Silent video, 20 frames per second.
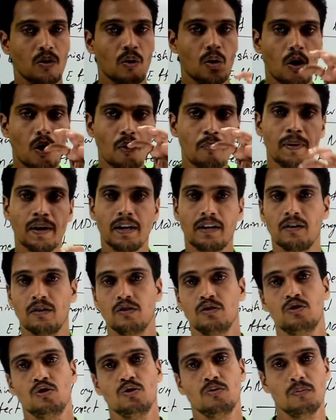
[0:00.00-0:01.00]
of a
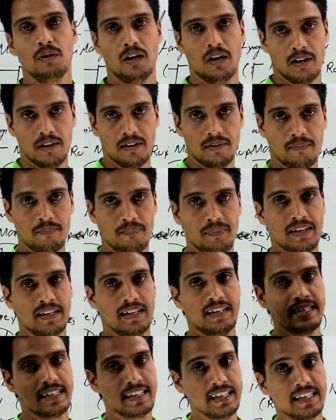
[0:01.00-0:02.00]

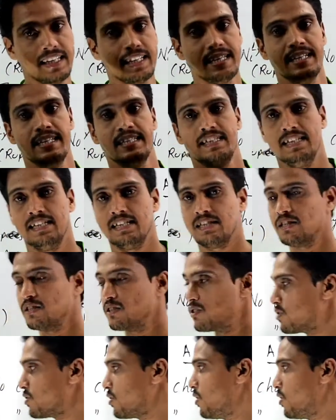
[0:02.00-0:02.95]
consumer decreases.